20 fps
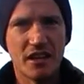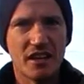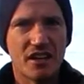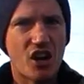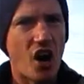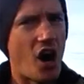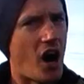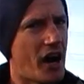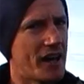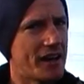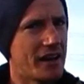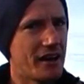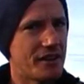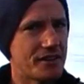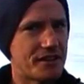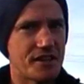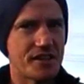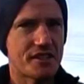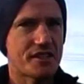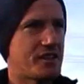con
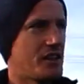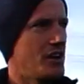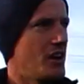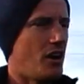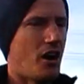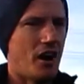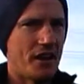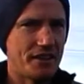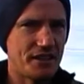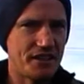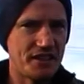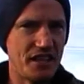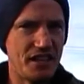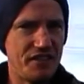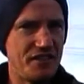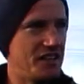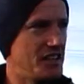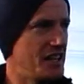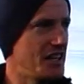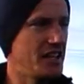artist on the
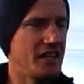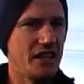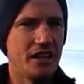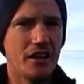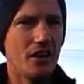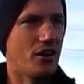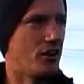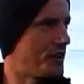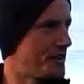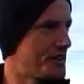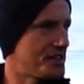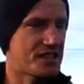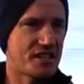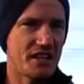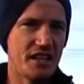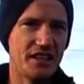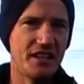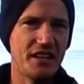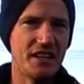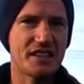DVD or the
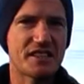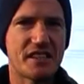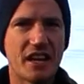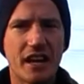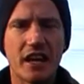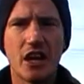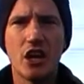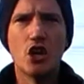CD saying,